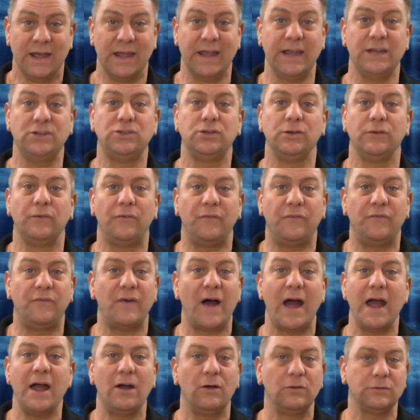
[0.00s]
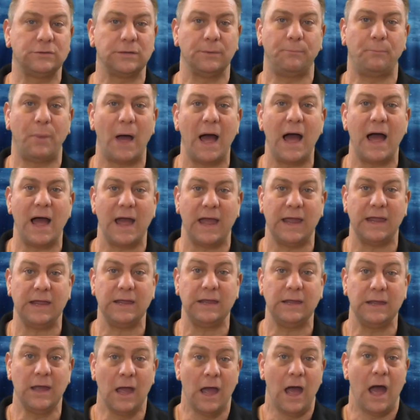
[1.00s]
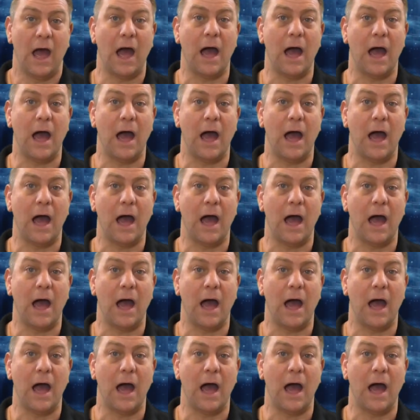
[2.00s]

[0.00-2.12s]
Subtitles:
is you've failed to pay